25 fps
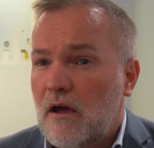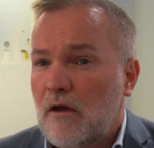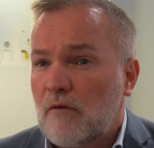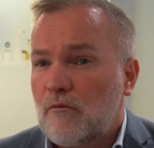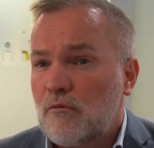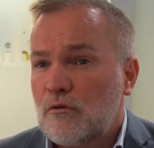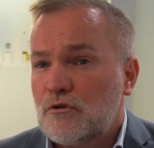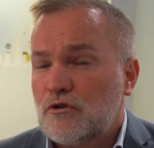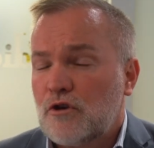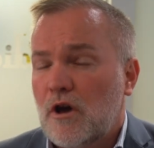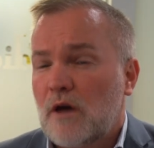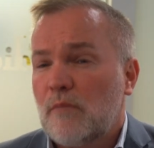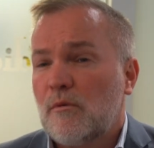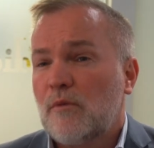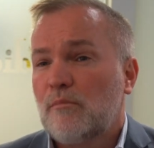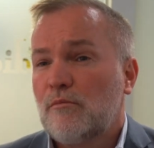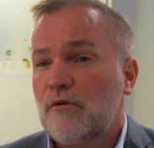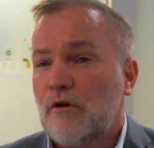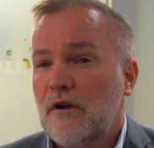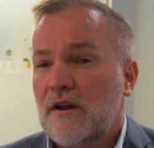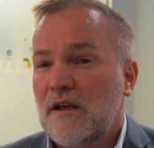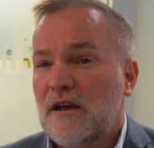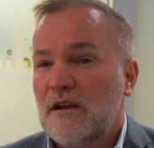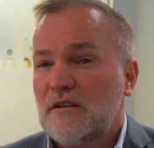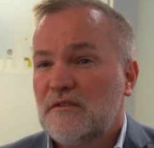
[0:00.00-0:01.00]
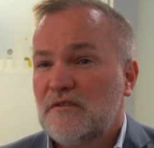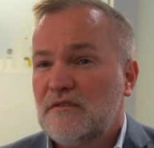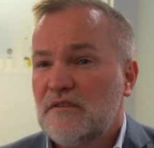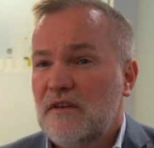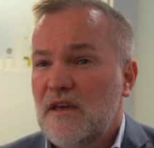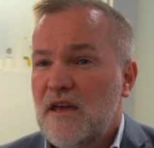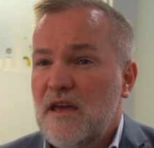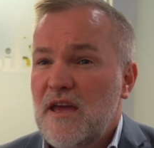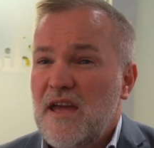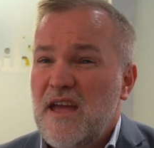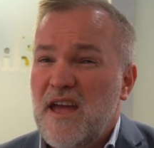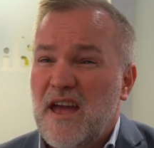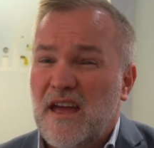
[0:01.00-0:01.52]
retirement products.
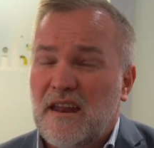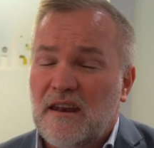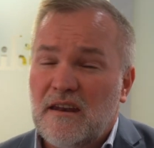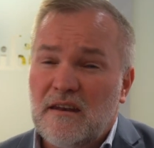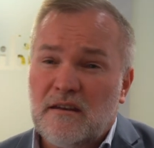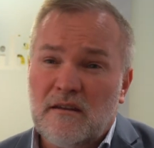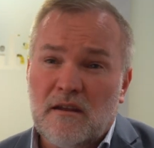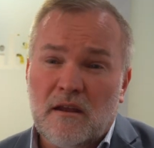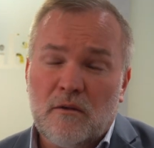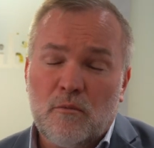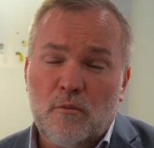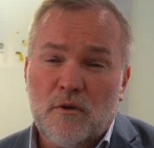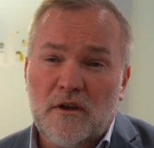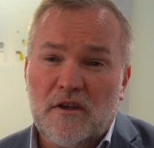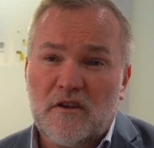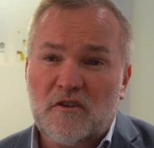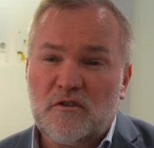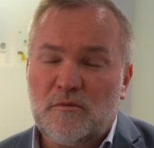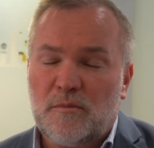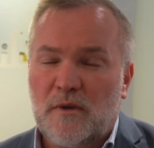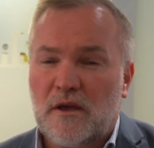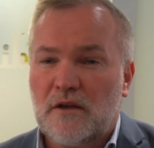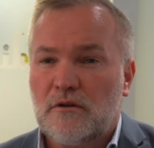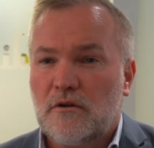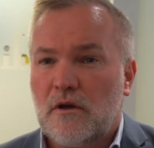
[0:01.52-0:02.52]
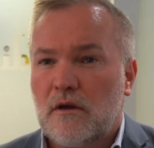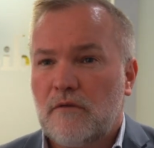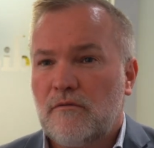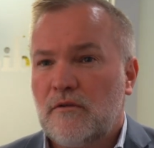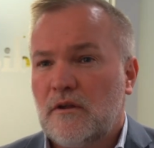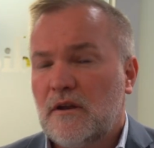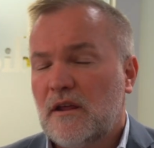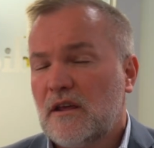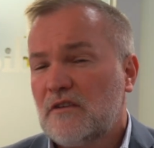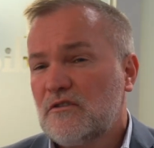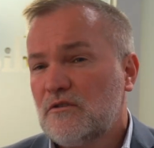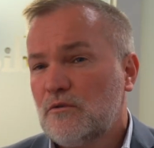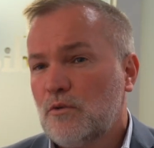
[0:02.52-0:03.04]
And indeed, we expect over the
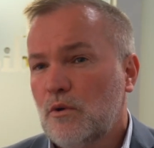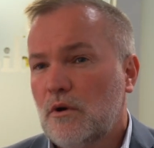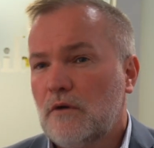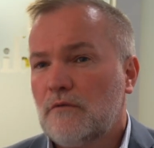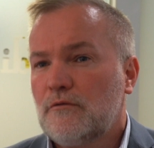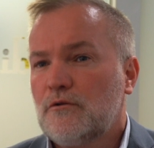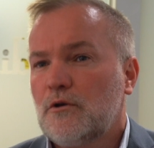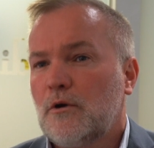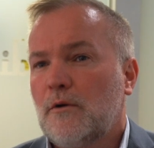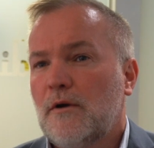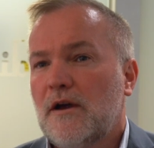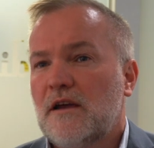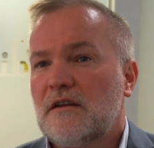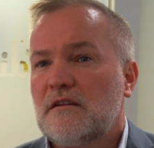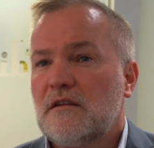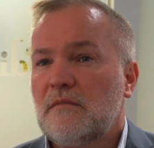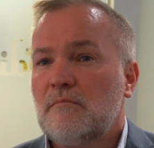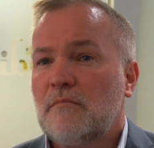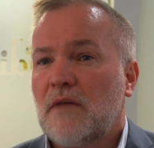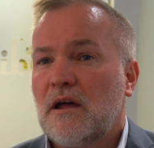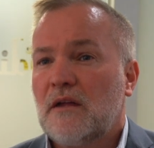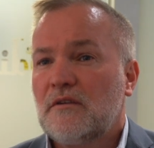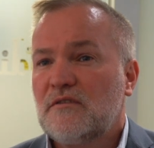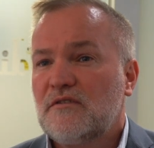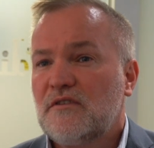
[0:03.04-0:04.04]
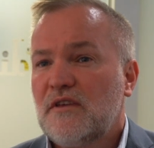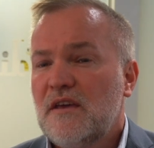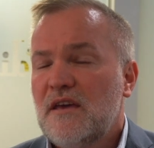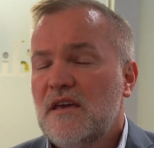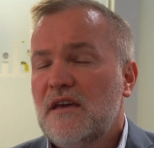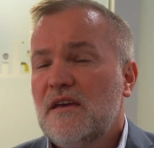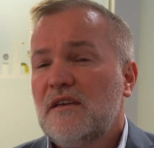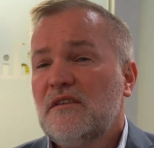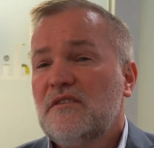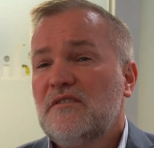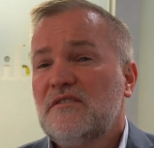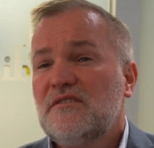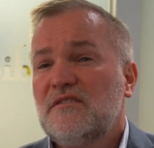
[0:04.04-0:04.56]
next 12 to 18 months,
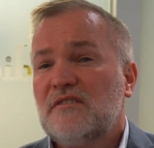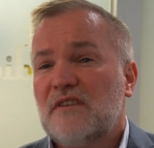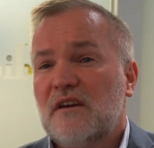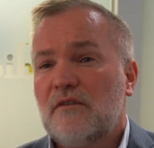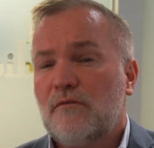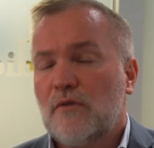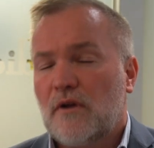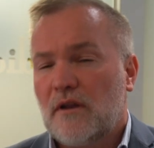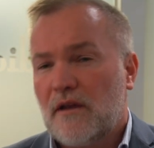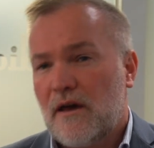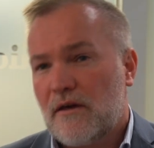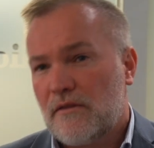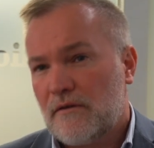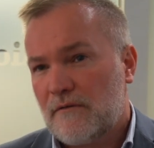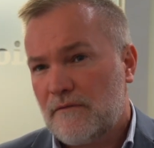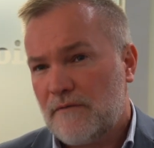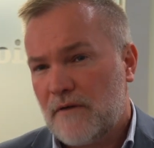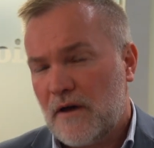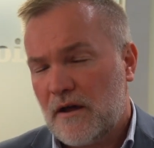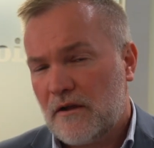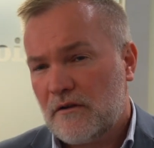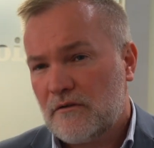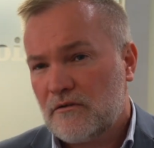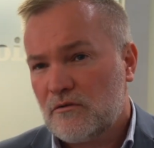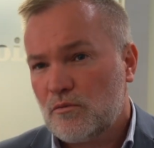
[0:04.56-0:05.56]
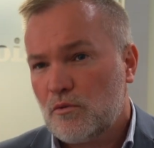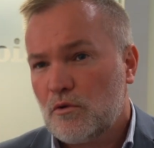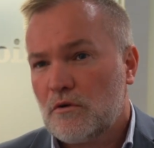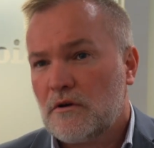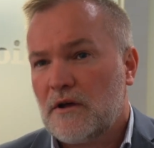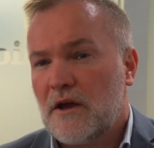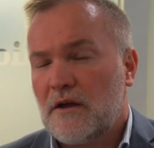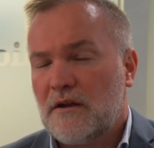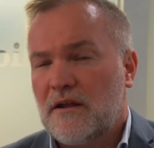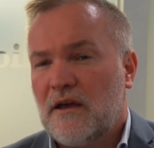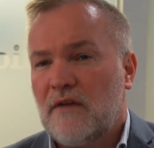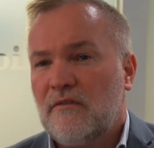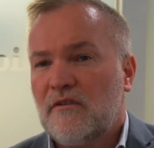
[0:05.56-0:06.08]
several other funds will
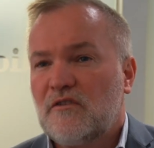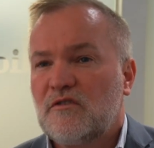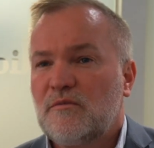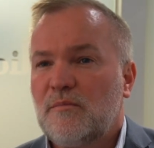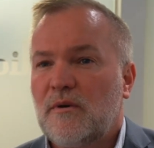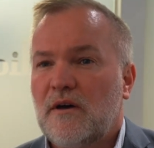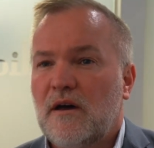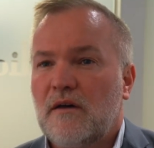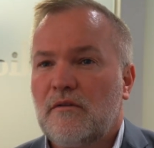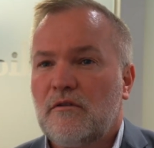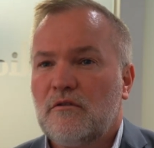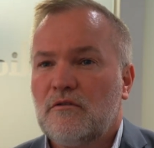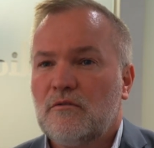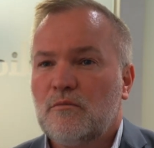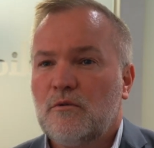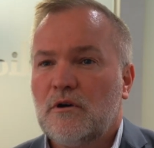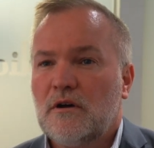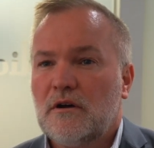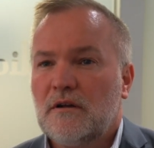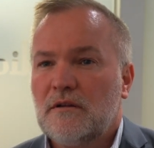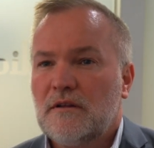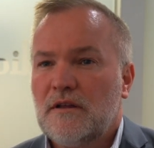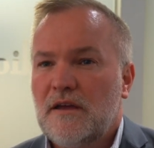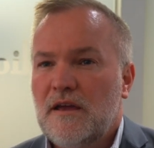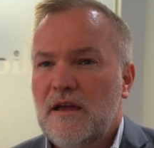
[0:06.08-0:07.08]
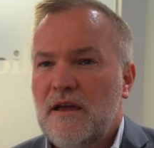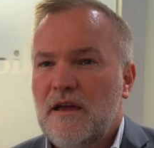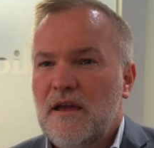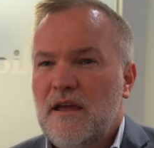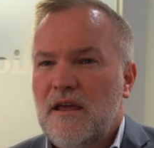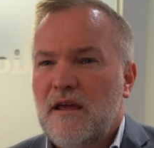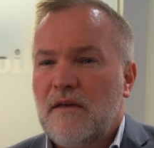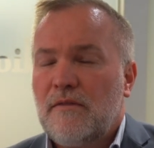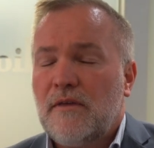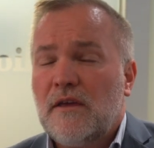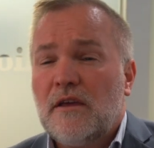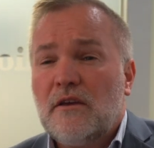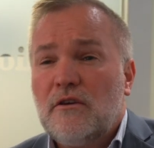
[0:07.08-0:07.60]
go down this path as well.
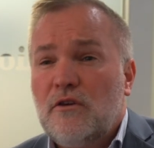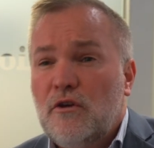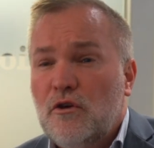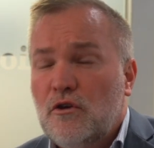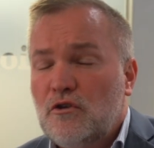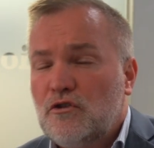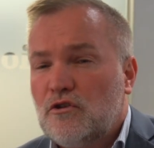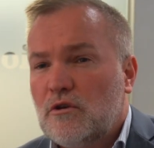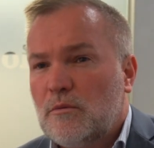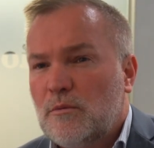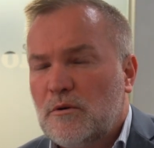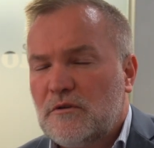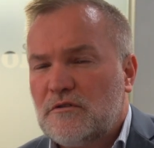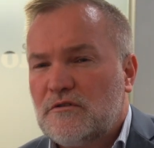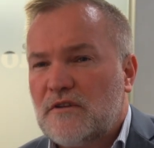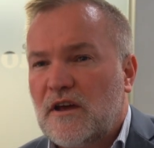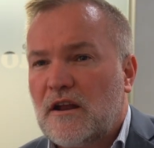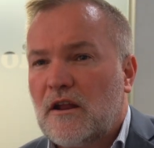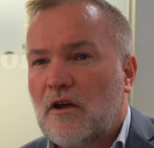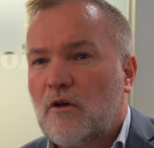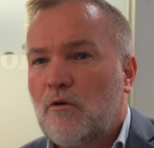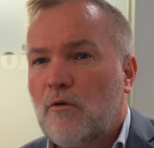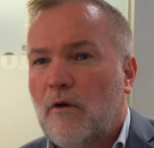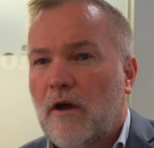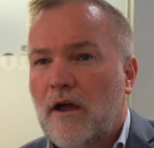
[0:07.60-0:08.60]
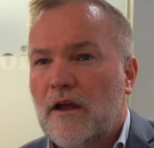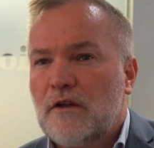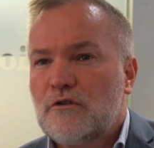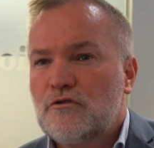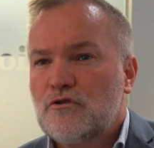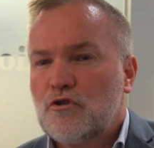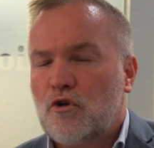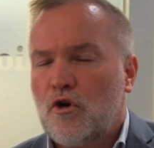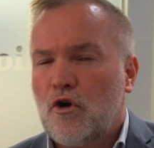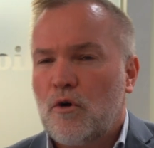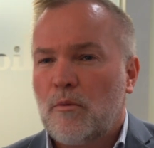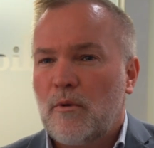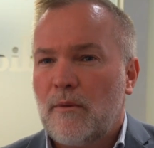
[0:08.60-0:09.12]
I think Q Super has done a great
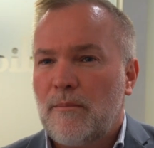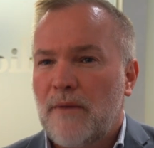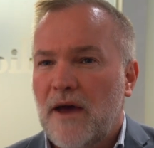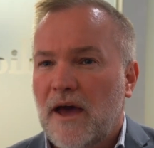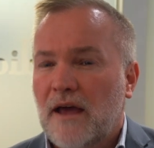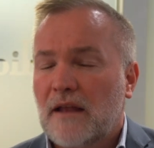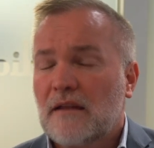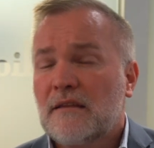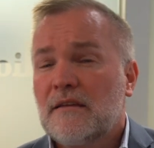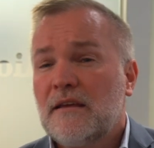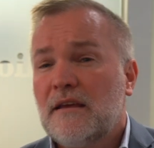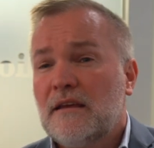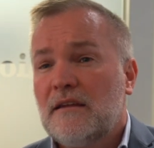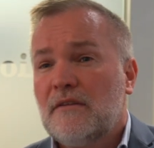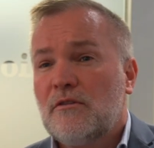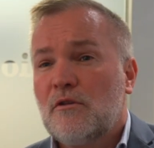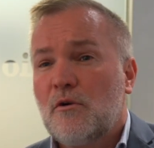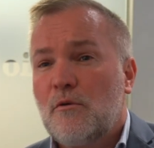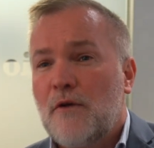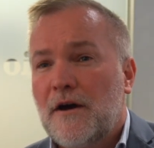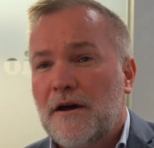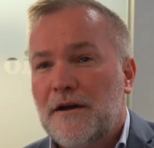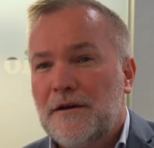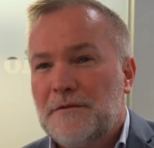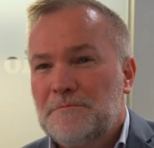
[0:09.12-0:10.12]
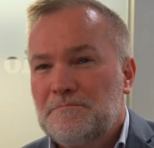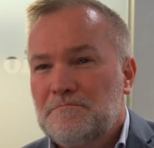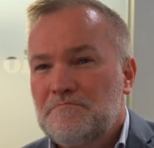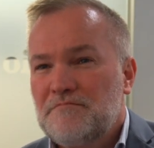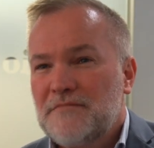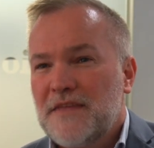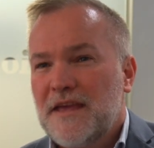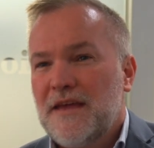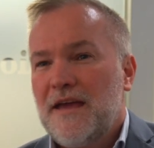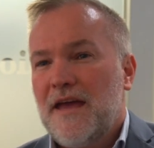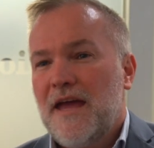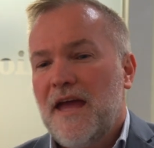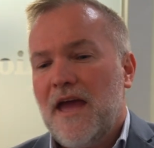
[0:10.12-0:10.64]
job about leading the way,
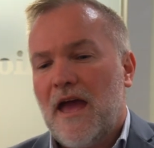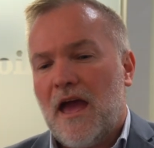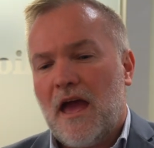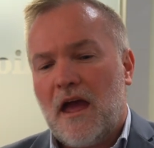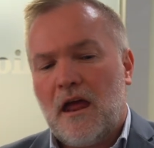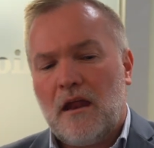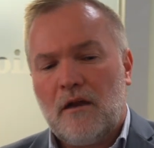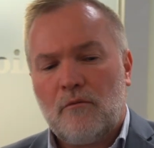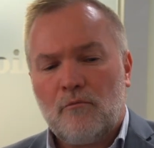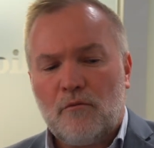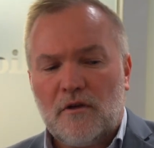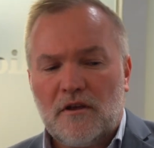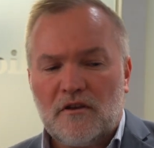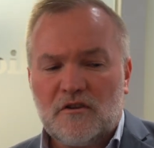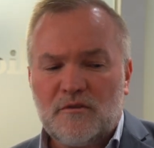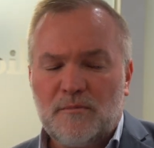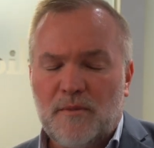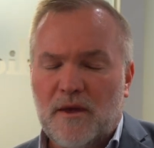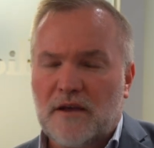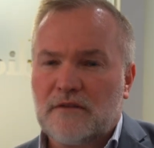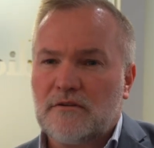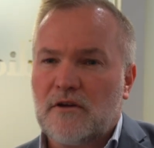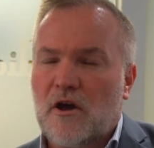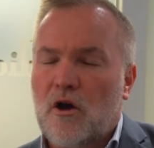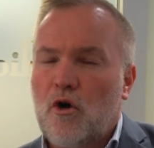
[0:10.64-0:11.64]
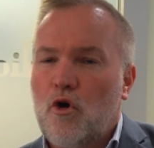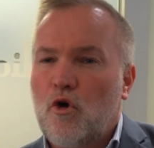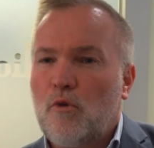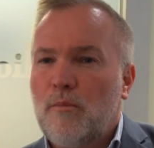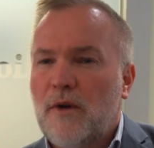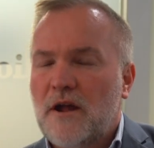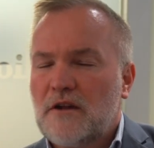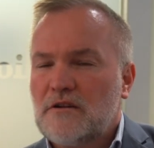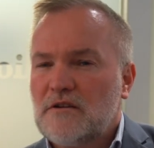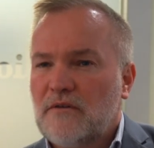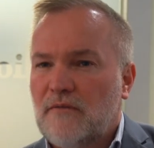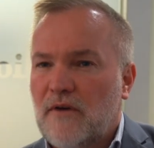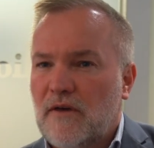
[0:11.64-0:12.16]
and we expect a whole
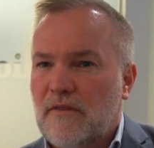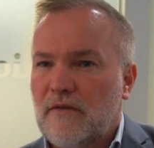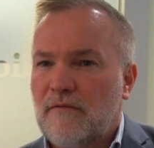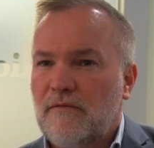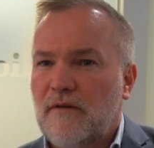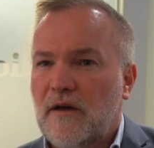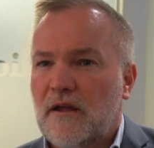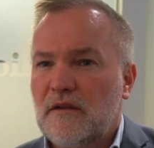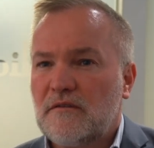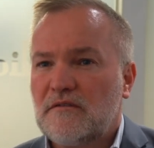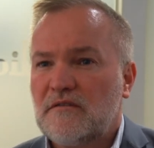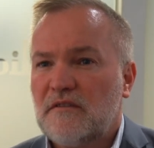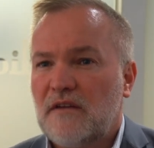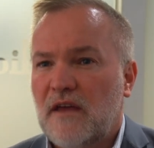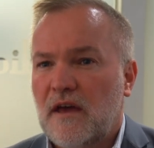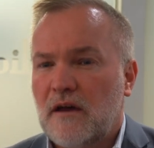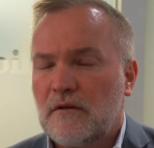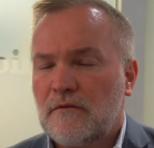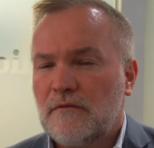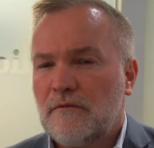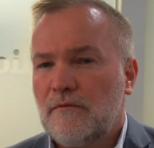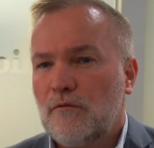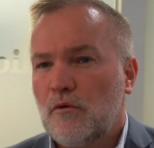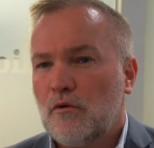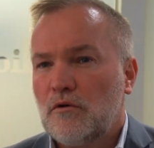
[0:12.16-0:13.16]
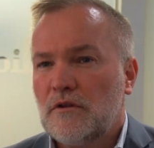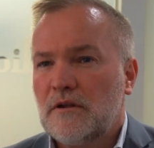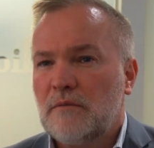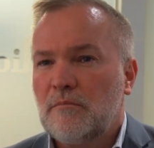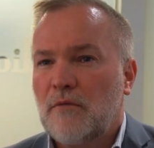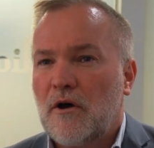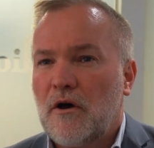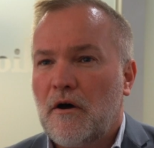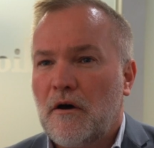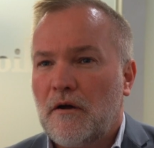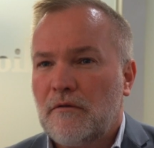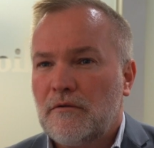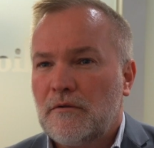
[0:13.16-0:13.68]
bunch of other funds now to fall in
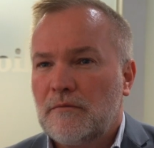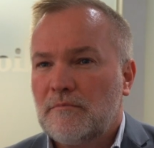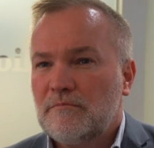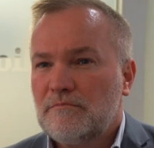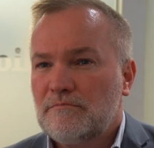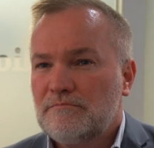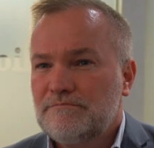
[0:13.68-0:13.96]
behind them.